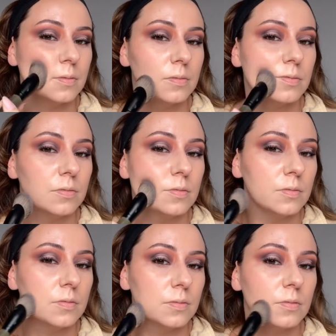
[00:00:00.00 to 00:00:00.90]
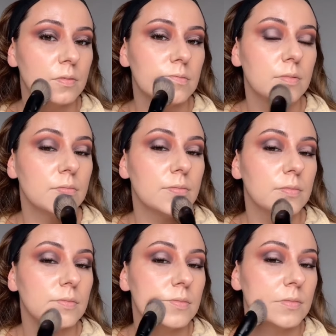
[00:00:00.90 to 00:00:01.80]

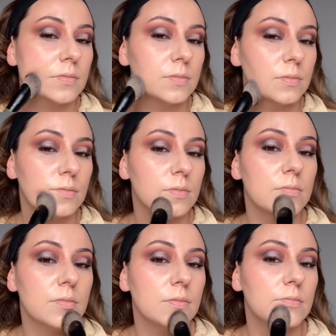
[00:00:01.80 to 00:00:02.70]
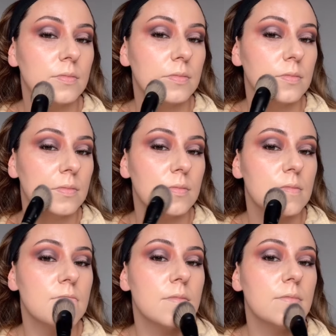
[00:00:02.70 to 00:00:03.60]

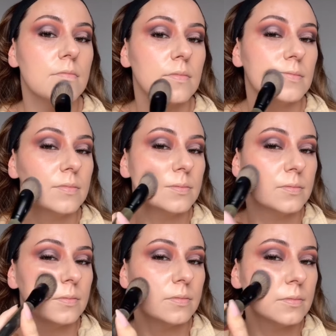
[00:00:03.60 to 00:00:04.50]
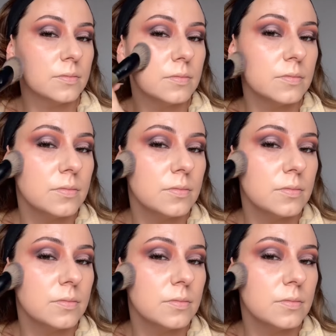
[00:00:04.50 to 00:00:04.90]
Nothing is said.